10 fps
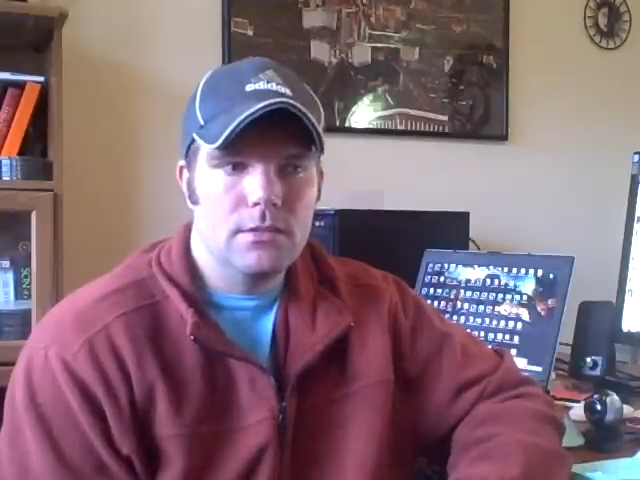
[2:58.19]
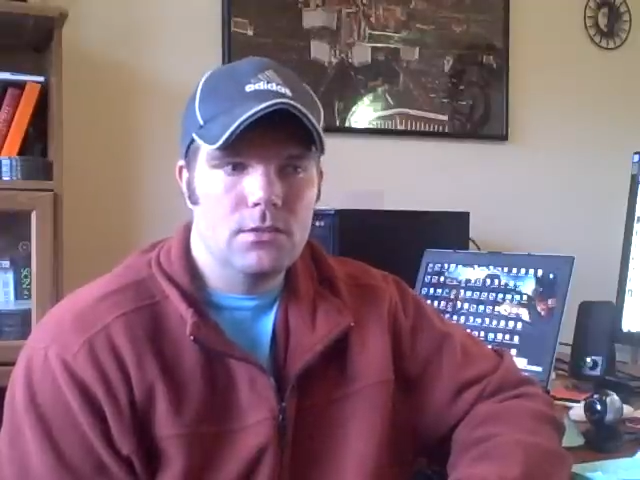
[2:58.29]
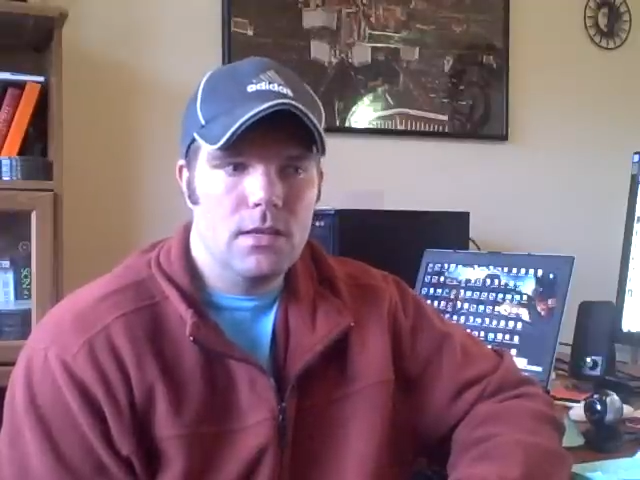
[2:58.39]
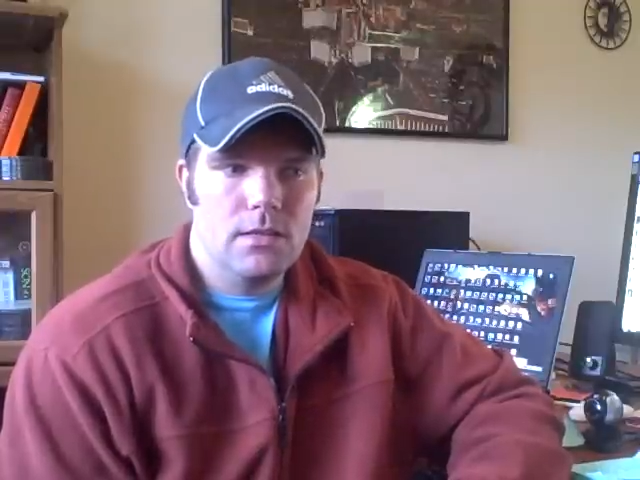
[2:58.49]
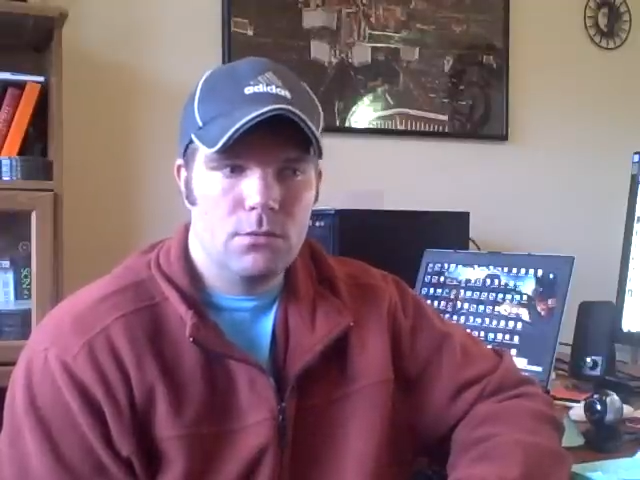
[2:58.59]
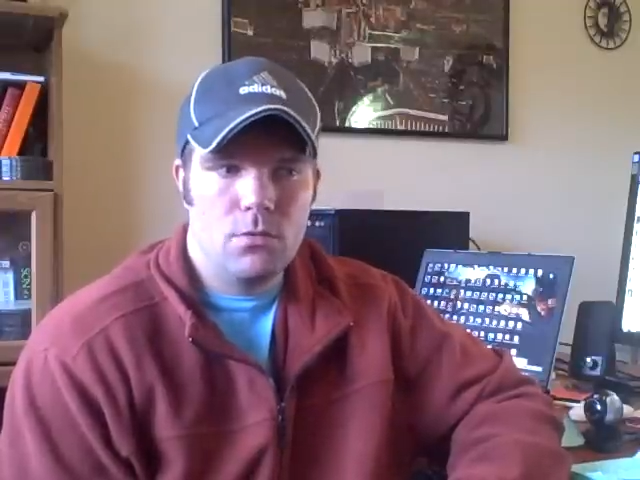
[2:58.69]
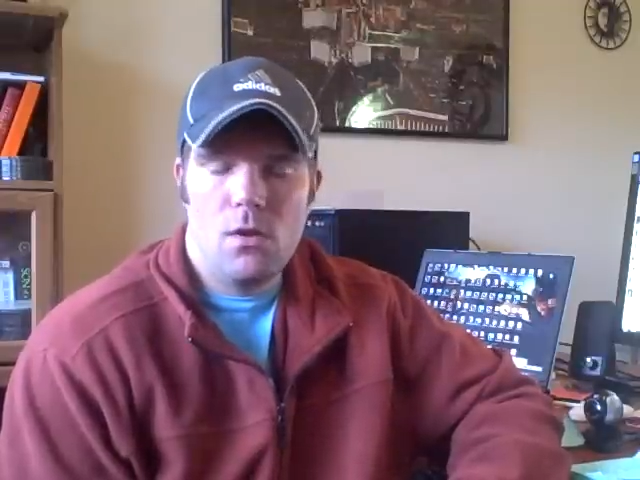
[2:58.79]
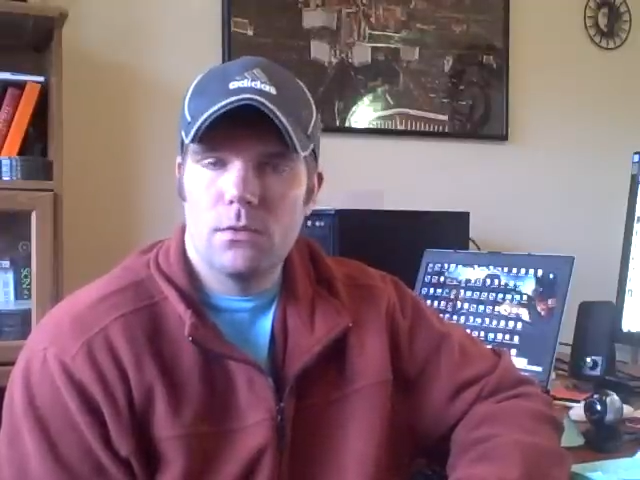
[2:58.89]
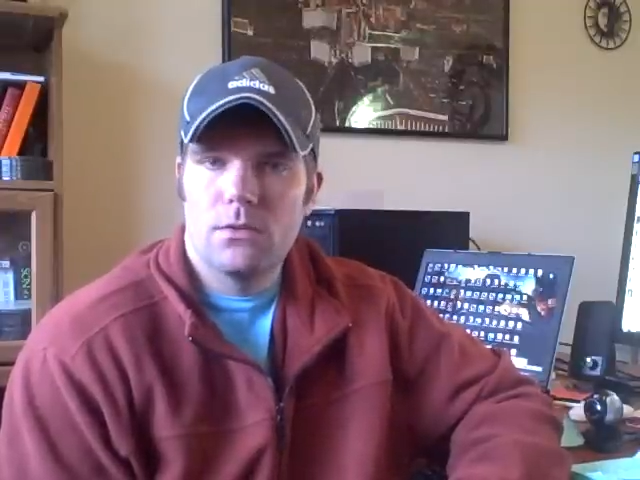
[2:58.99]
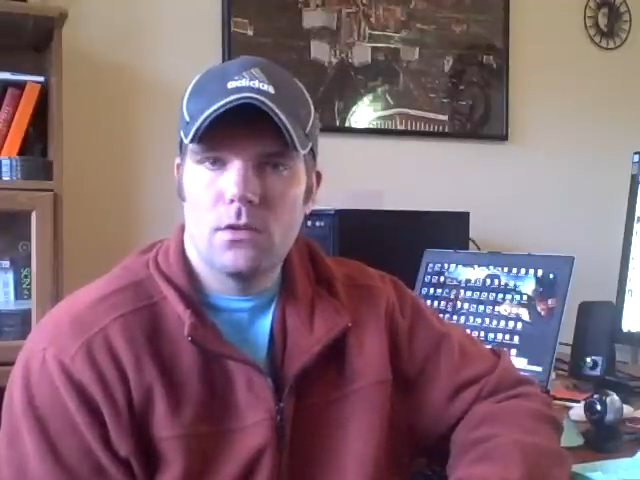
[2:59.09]
there's nothing
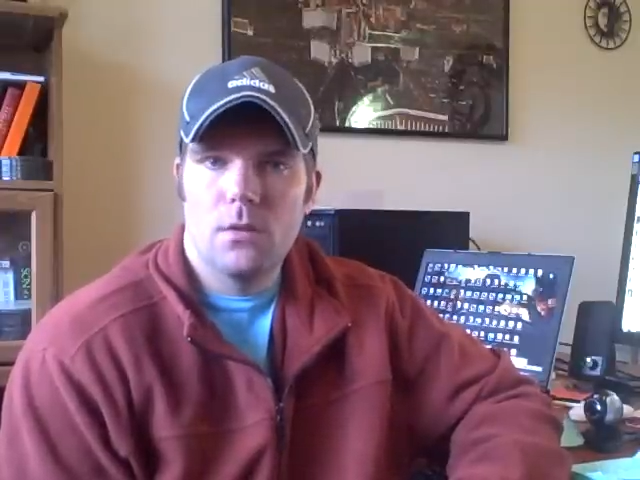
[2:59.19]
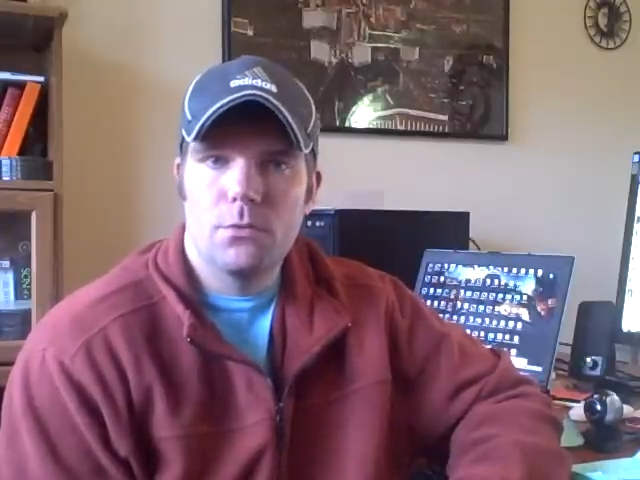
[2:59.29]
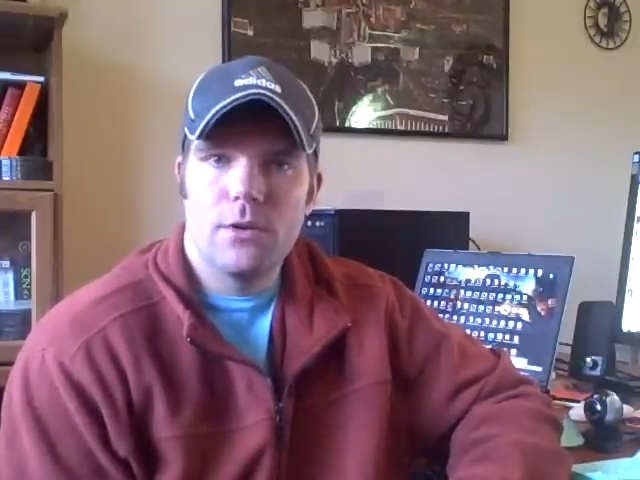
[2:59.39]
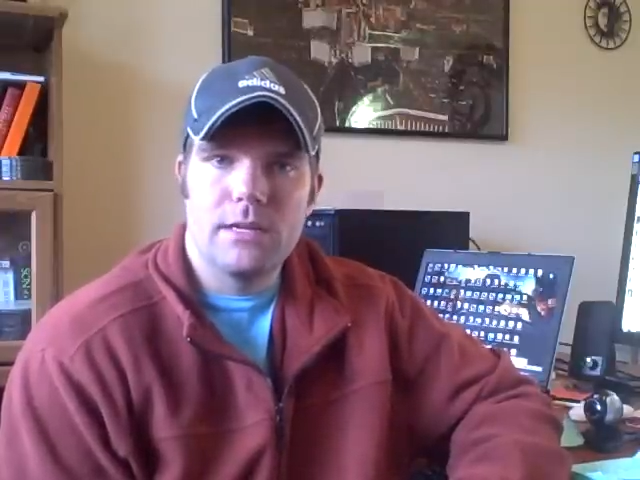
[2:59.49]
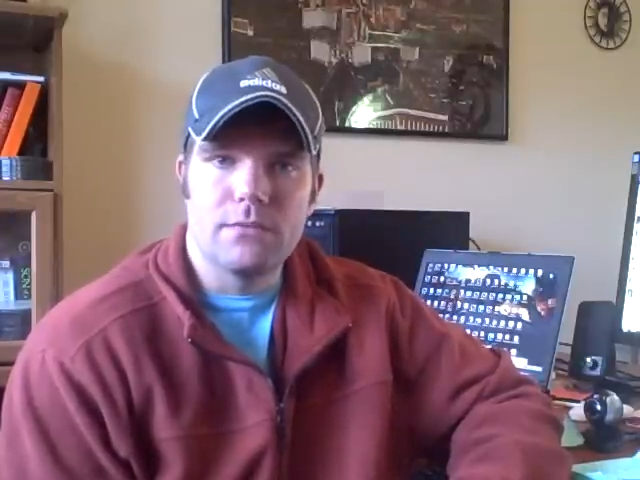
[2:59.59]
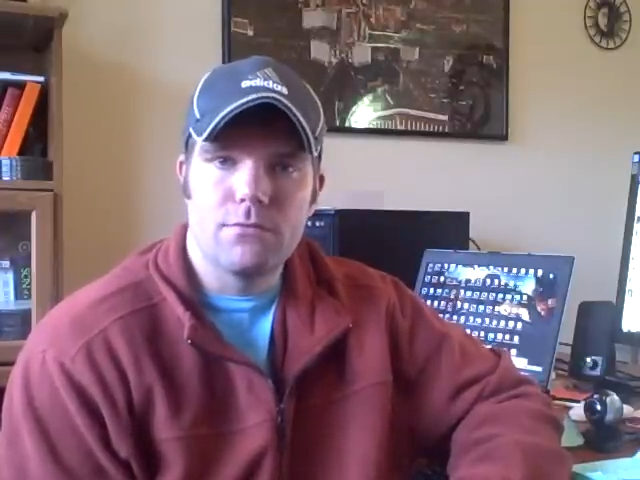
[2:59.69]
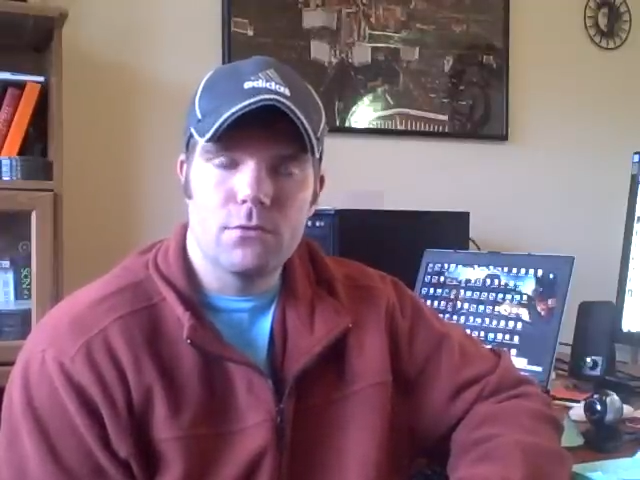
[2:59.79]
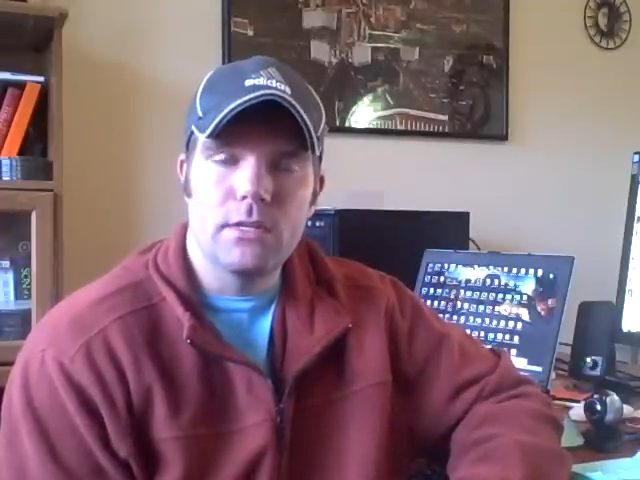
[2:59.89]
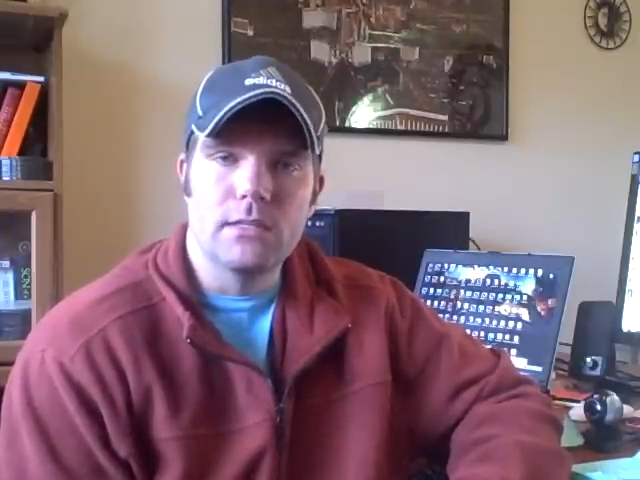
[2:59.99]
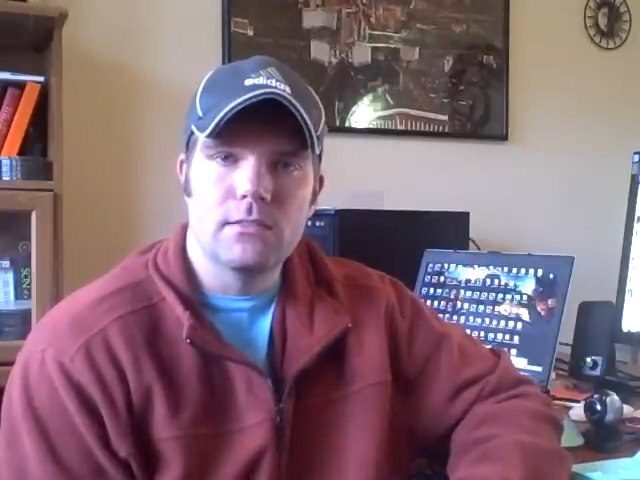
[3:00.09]
wrong with upgrading
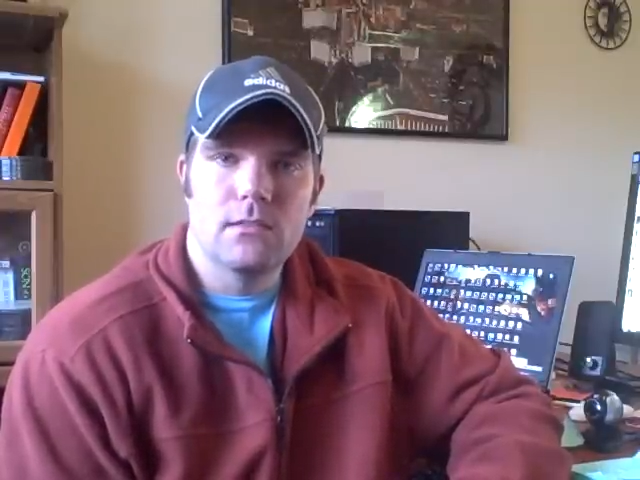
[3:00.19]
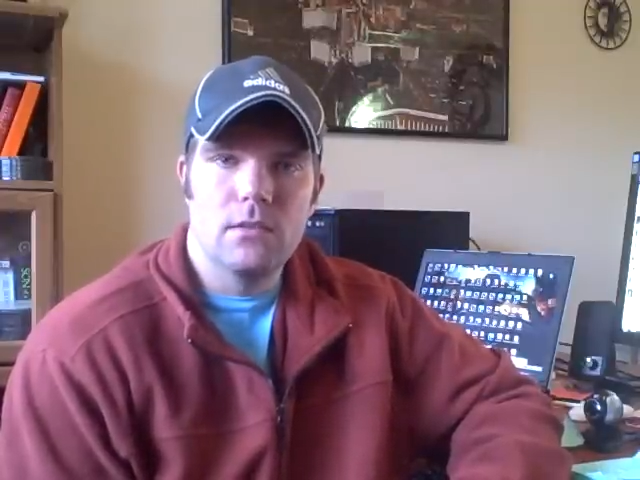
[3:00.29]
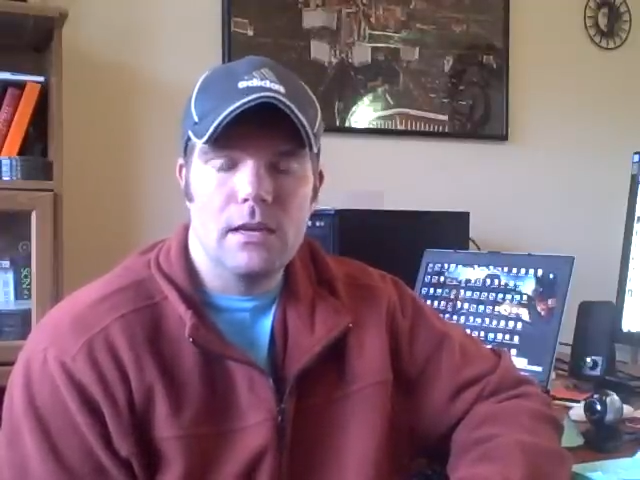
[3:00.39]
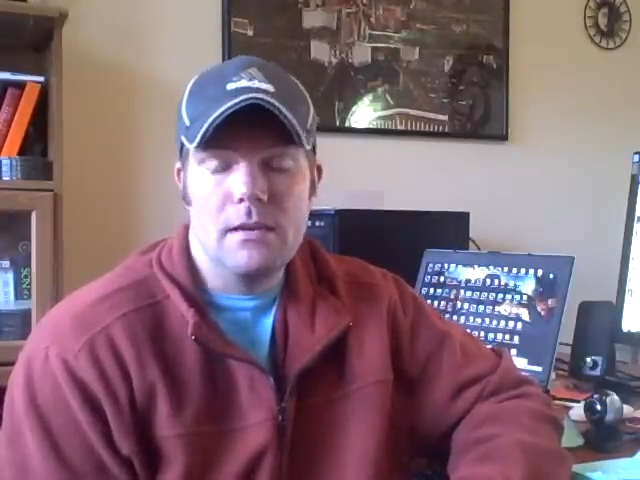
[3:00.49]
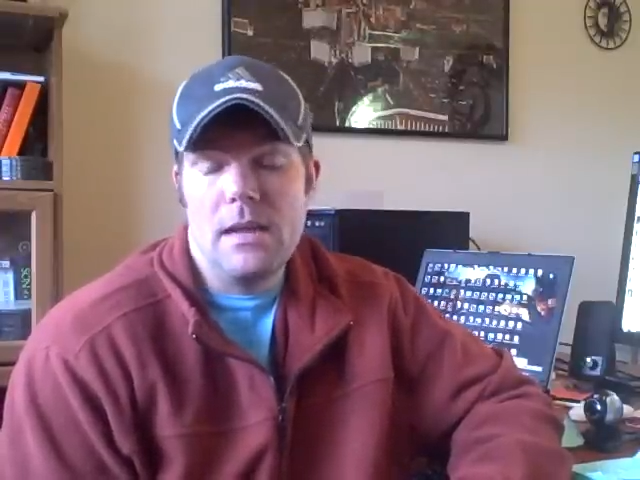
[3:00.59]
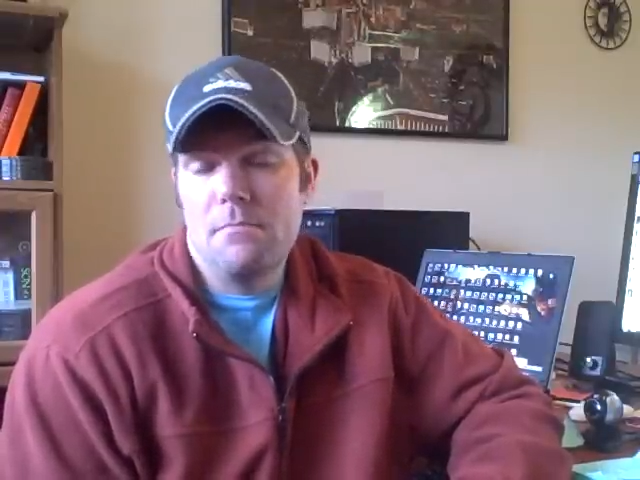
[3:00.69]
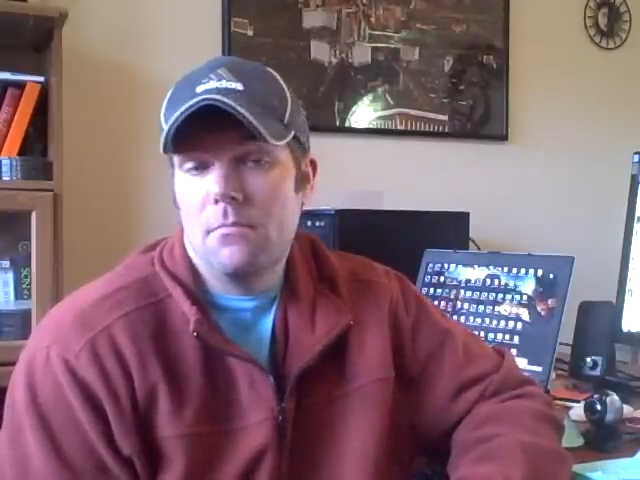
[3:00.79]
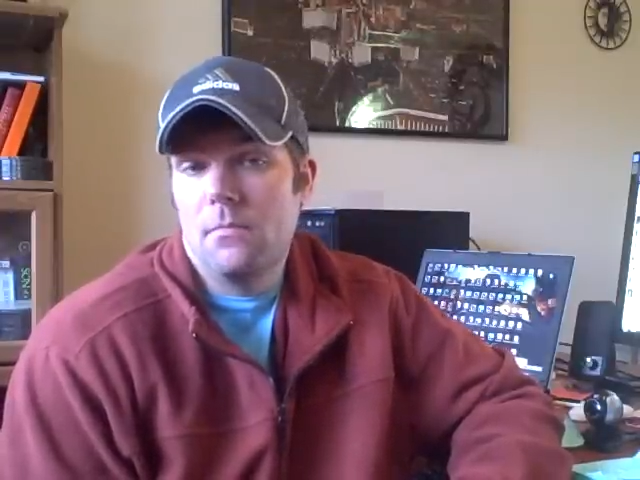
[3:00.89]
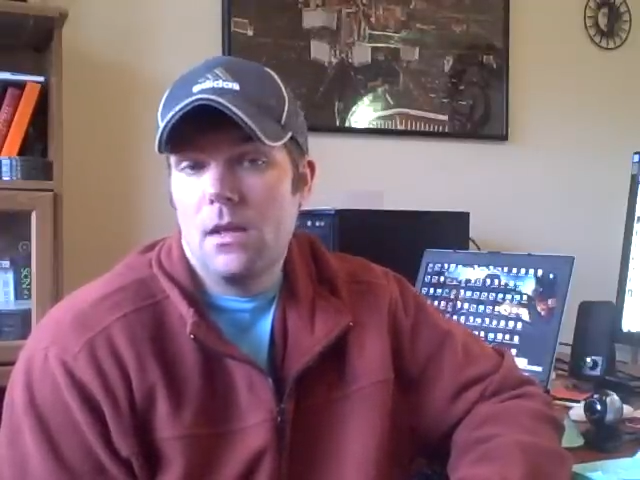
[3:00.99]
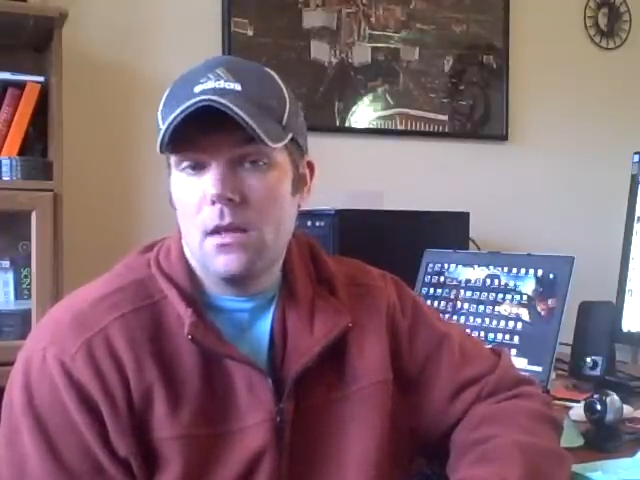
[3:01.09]
friends. And, and